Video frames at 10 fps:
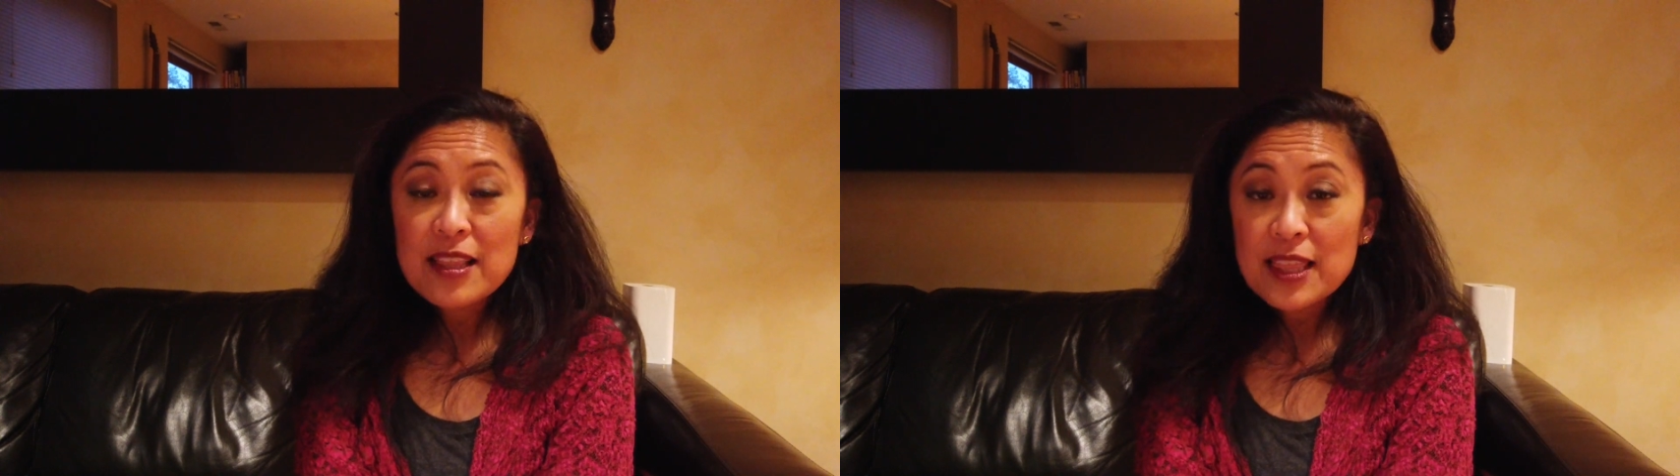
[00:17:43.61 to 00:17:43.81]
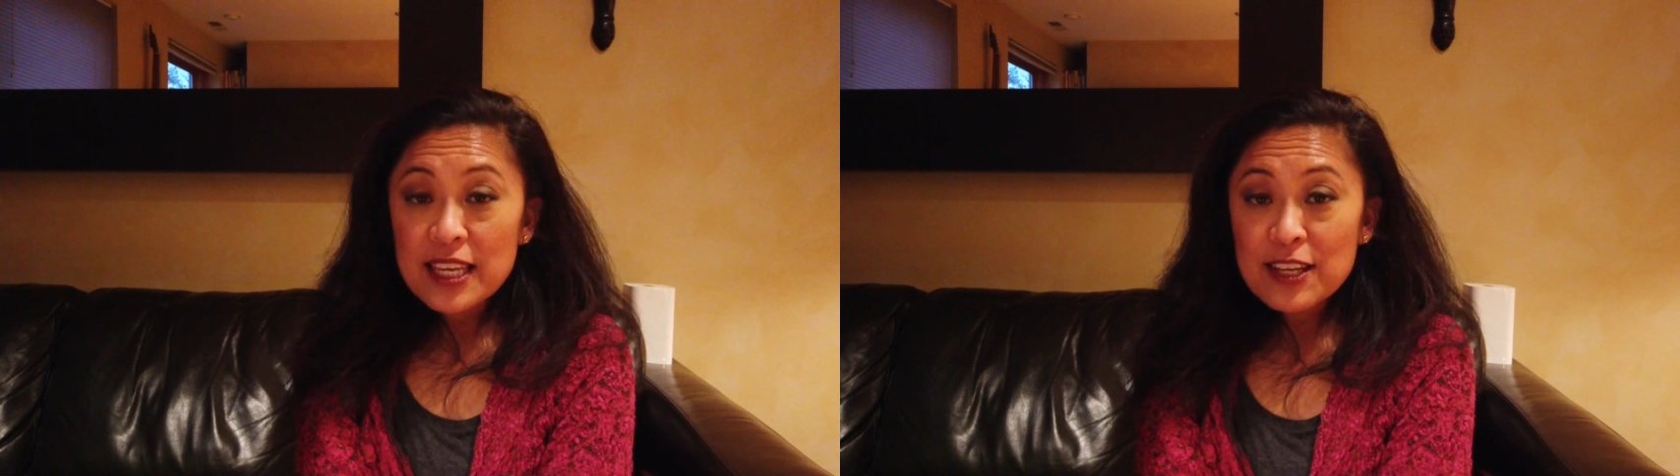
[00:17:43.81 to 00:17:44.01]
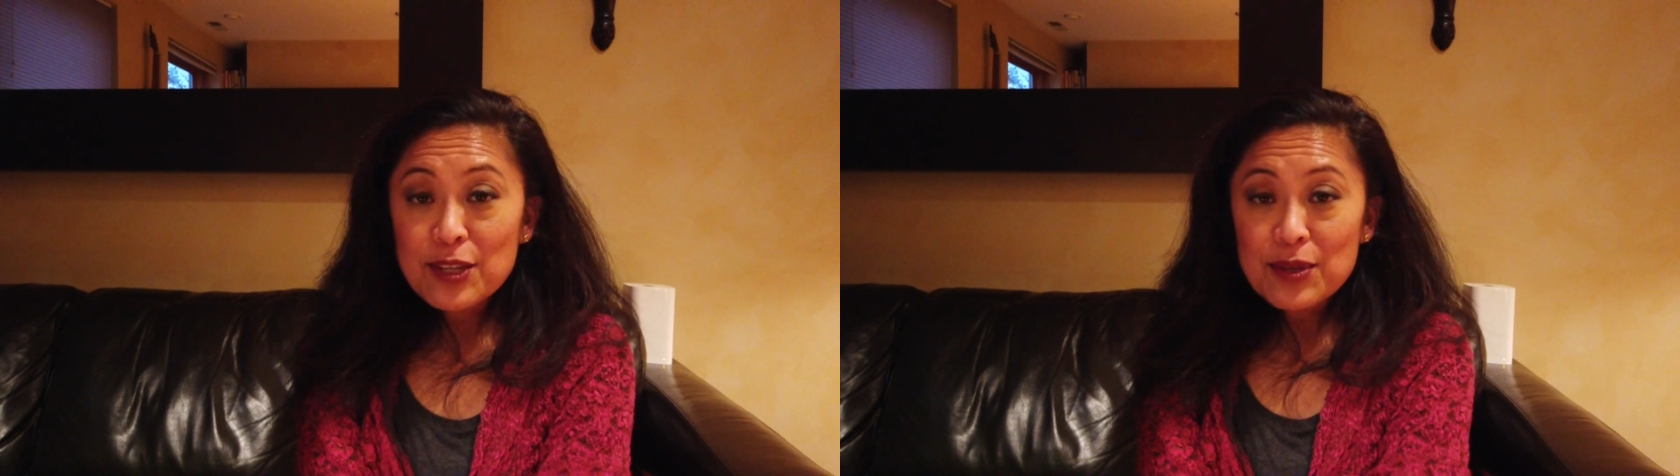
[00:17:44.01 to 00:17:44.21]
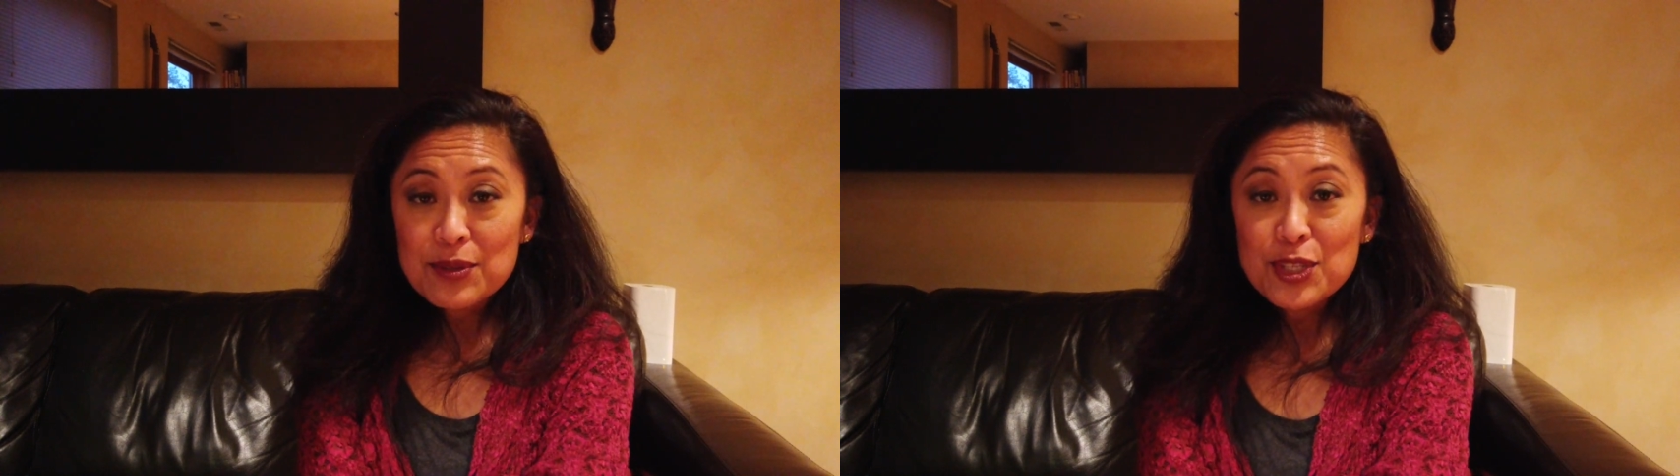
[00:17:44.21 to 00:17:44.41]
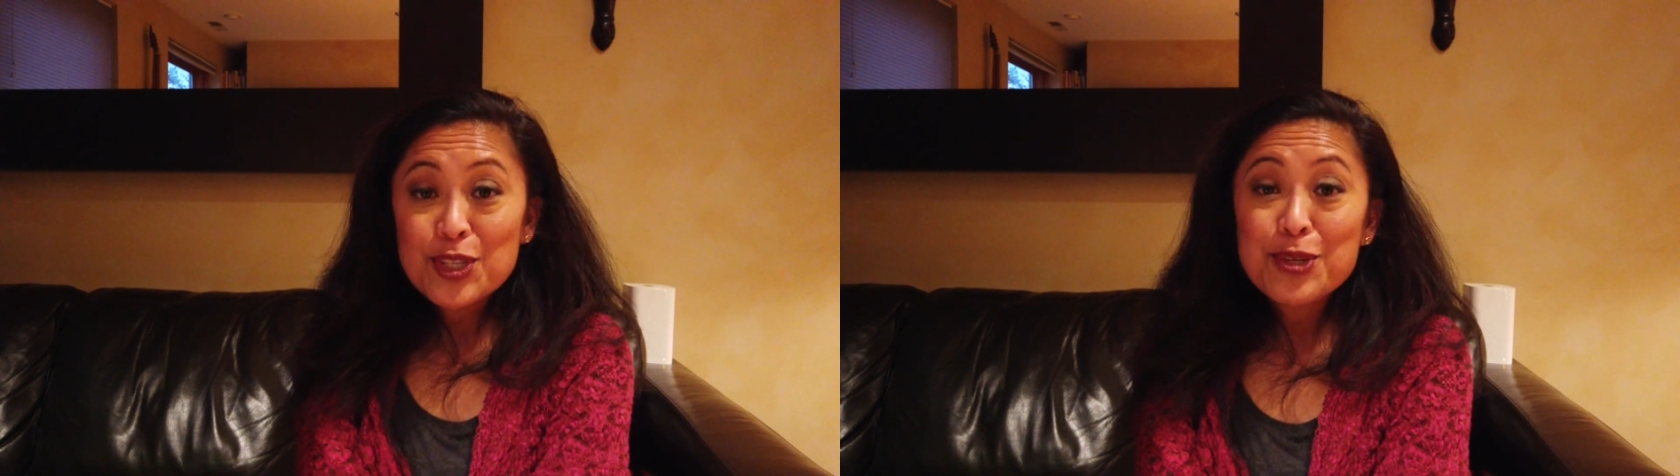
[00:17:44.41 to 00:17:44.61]
lead
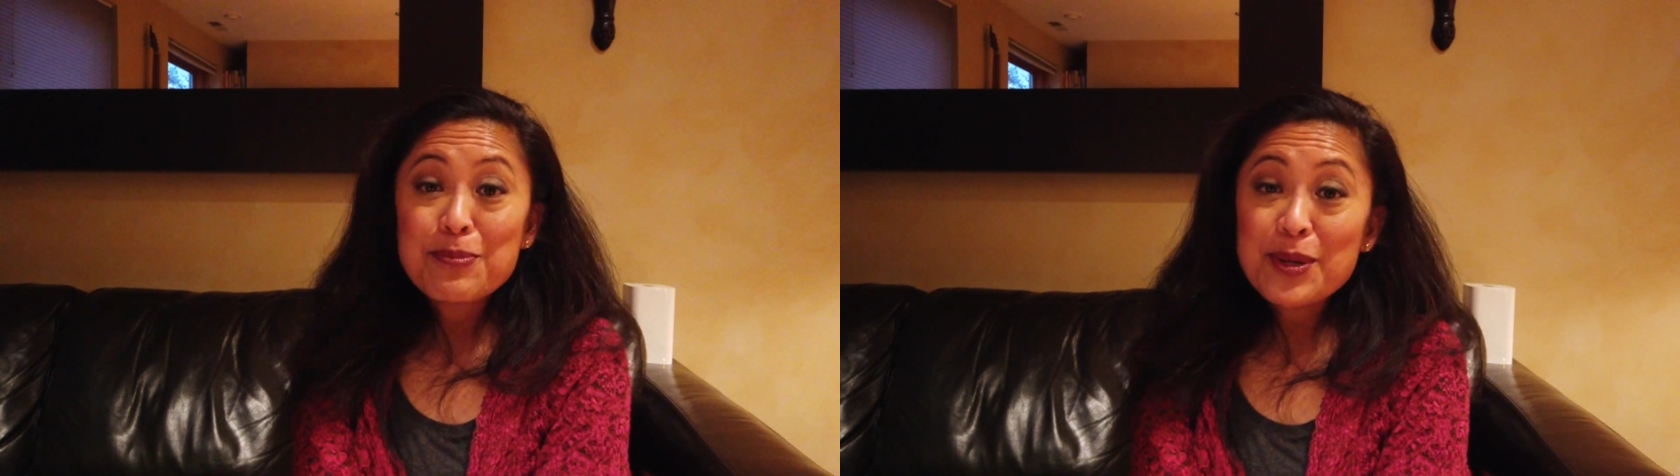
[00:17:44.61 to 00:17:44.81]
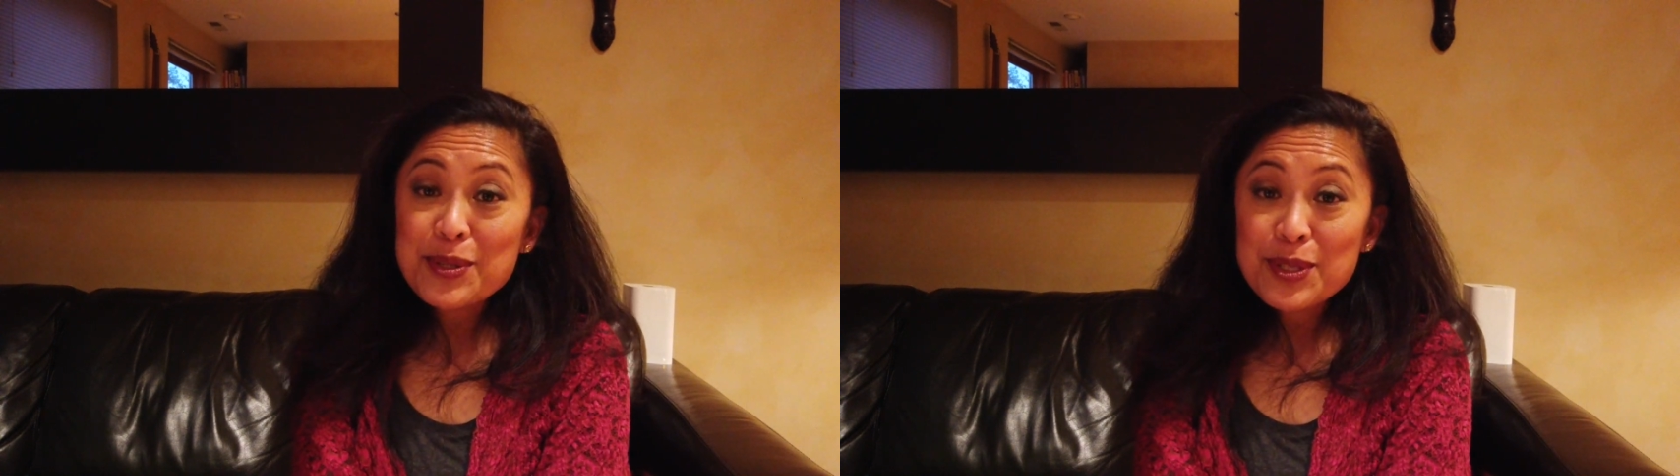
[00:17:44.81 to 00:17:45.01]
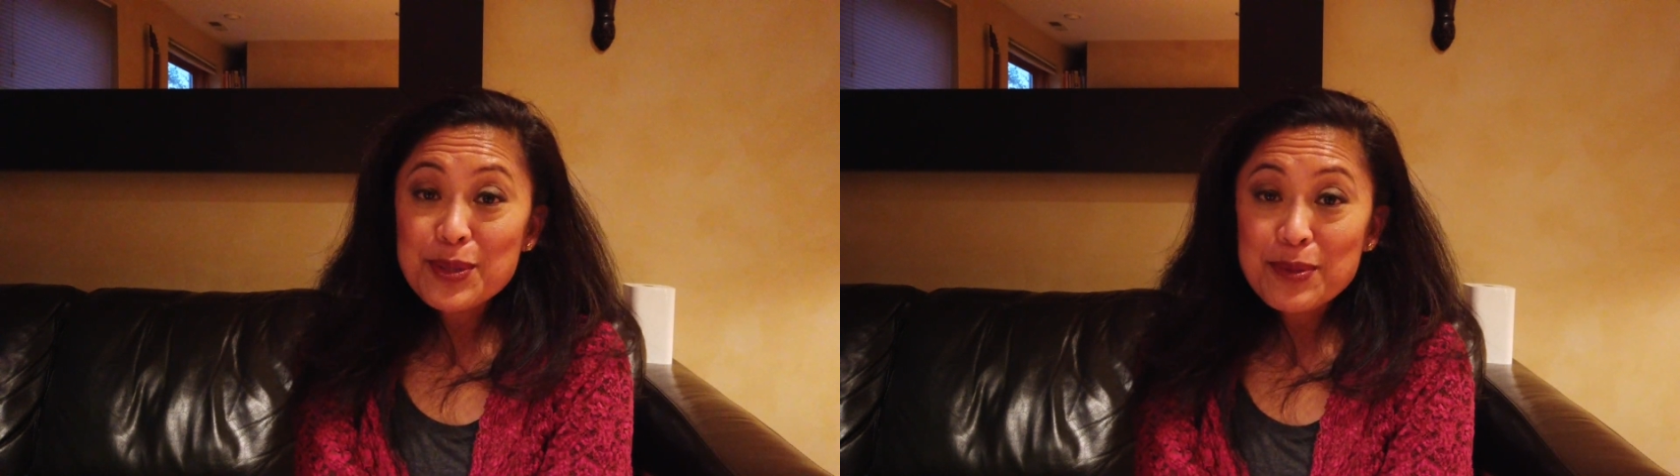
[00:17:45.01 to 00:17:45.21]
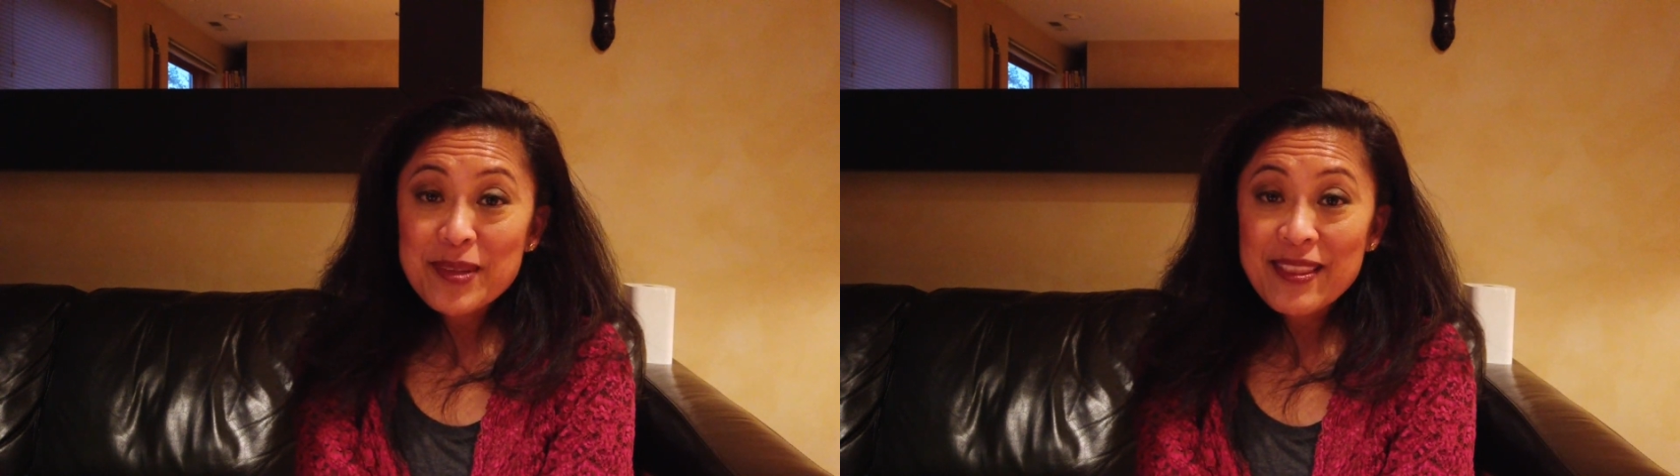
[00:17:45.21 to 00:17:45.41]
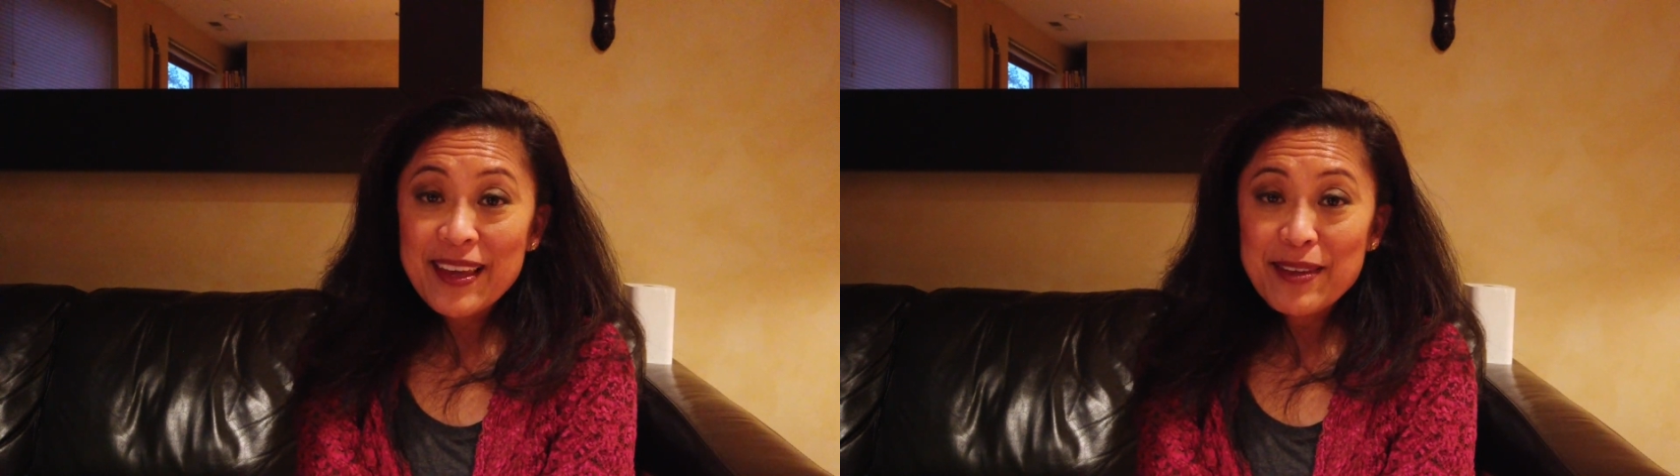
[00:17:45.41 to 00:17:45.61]
you to your most
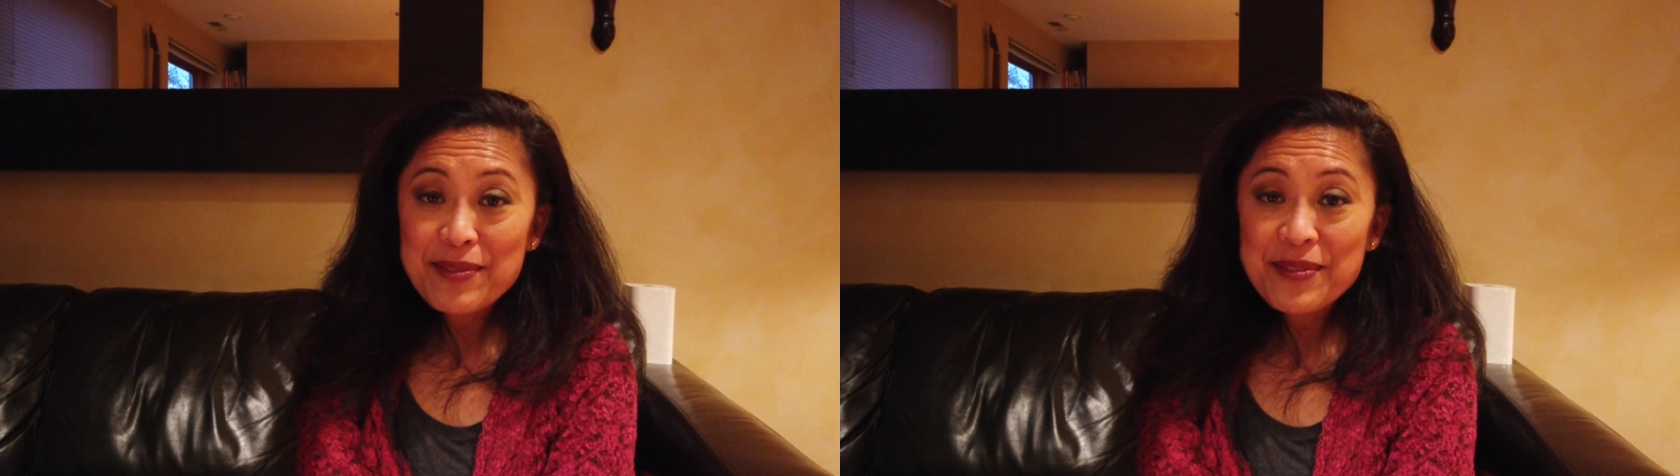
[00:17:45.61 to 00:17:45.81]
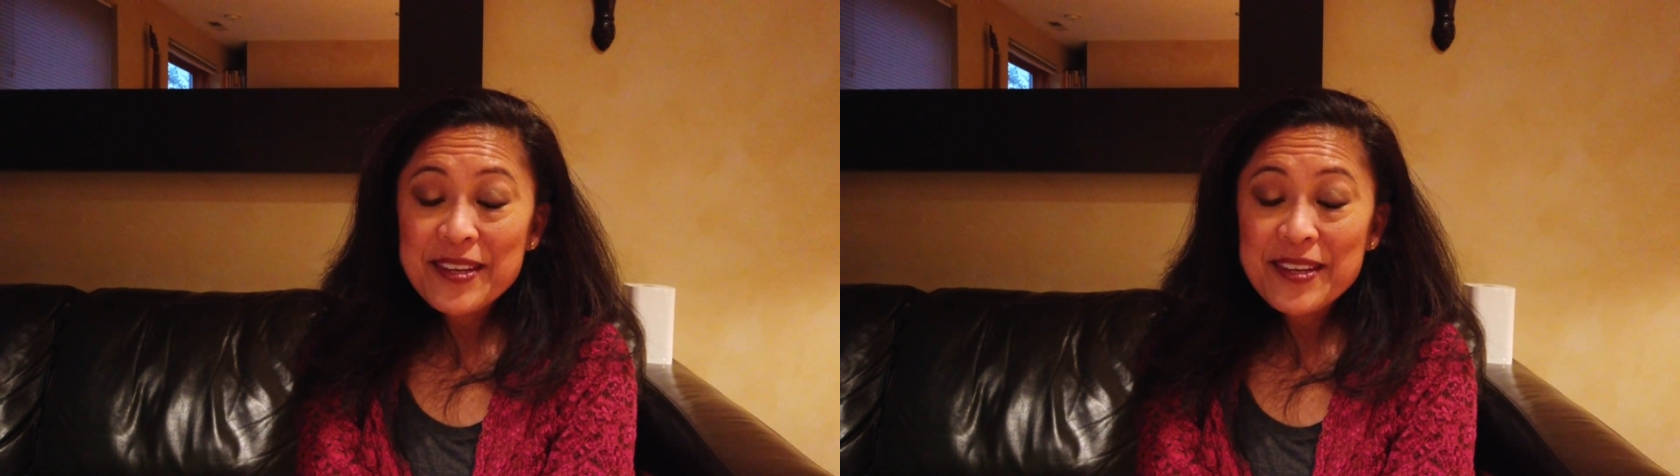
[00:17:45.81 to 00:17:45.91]
illumined life.